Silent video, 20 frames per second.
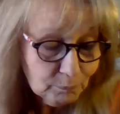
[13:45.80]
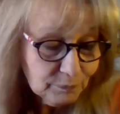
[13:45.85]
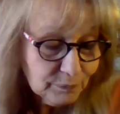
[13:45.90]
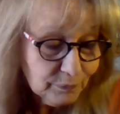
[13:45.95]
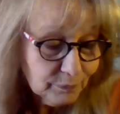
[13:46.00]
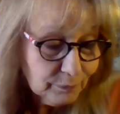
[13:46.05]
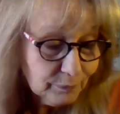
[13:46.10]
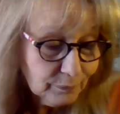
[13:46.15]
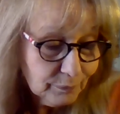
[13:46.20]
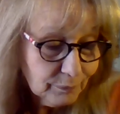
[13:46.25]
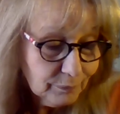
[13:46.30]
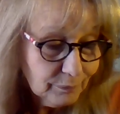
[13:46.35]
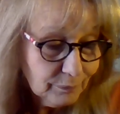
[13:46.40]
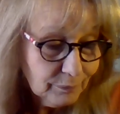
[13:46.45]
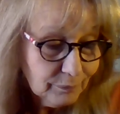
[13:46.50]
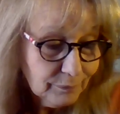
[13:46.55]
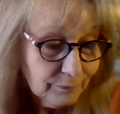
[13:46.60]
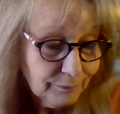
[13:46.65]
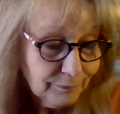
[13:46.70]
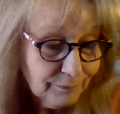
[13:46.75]

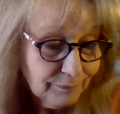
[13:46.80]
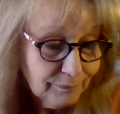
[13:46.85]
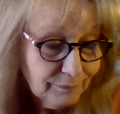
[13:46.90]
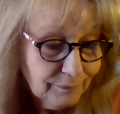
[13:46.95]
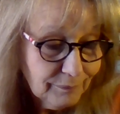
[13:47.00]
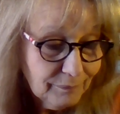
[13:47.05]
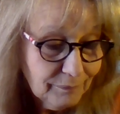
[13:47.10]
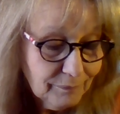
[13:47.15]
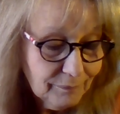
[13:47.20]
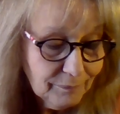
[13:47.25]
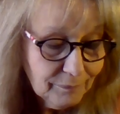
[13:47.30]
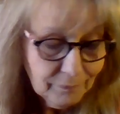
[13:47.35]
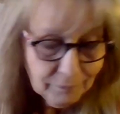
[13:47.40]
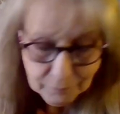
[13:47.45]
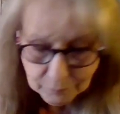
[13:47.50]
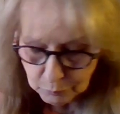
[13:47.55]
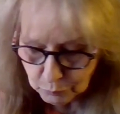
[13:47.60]
Nothing is said.